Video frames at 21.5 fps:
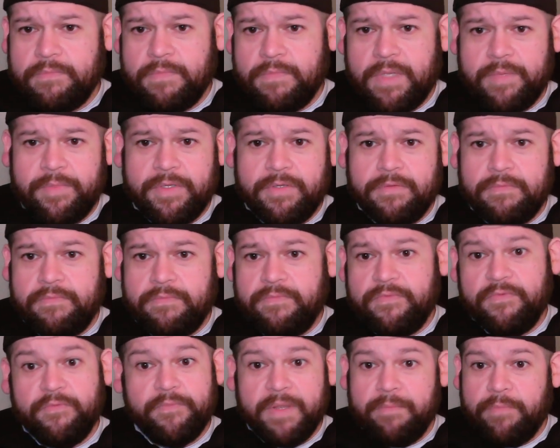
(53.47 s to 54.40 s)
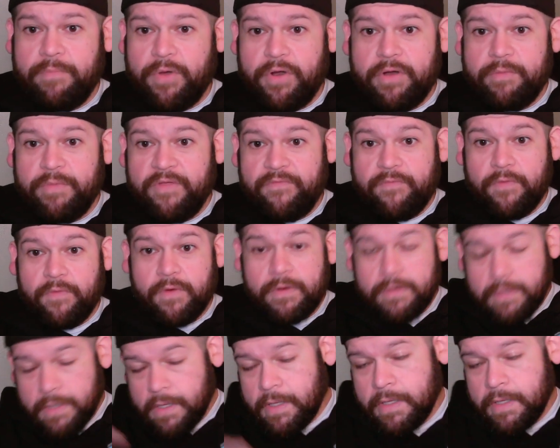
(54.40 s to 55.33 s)
maybe you, you've been burned
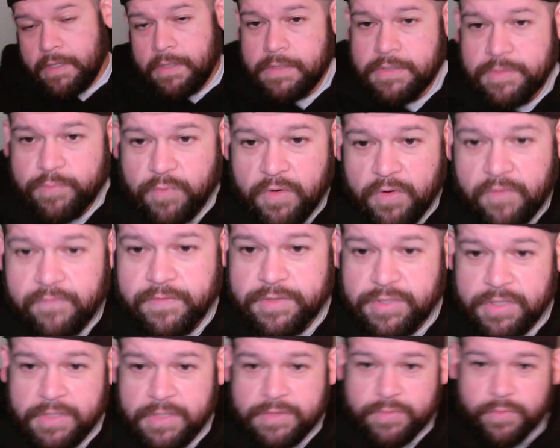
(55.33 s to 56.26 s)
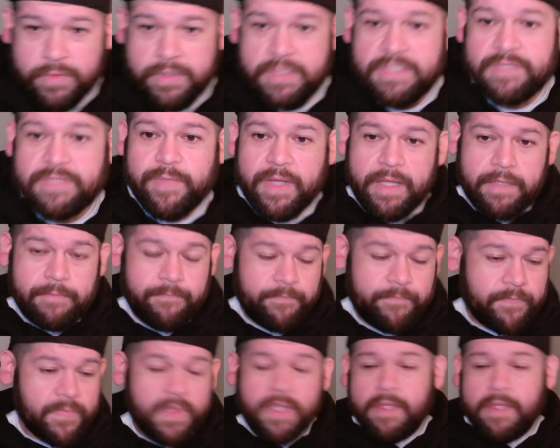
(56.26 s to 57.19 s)
before. It's more of a trustworthy spot,